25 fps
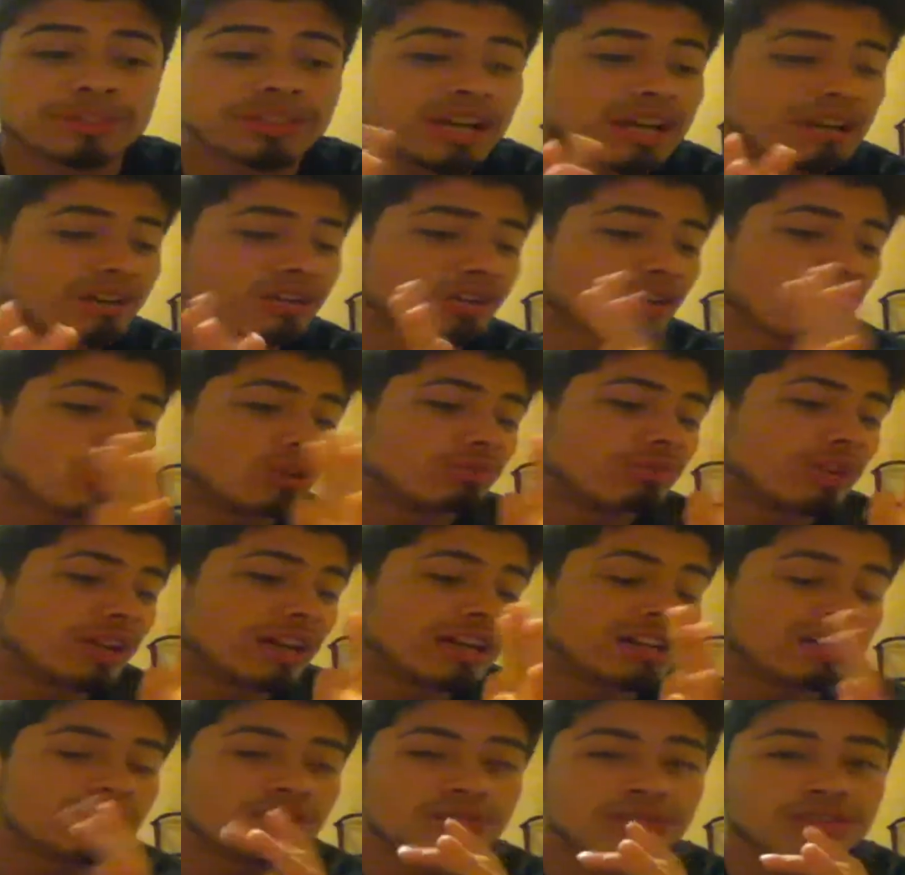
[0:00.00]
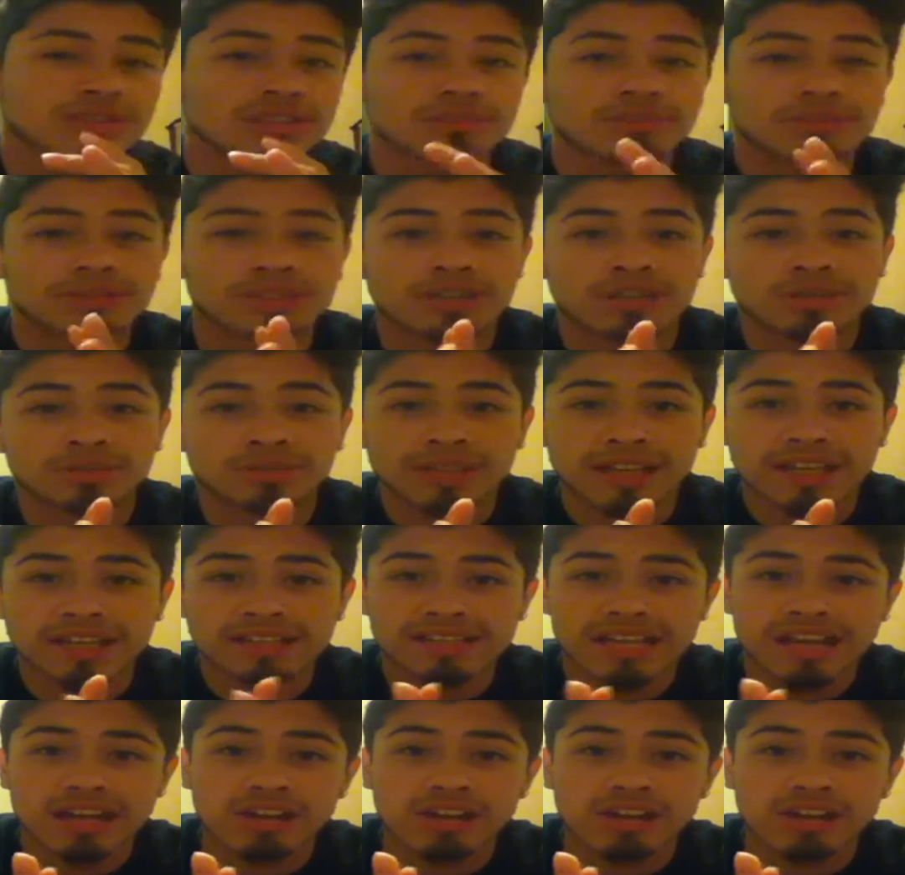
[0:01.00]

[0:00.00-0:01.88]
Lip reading: mean, I don't know, man. I don't know what's up with Comcast.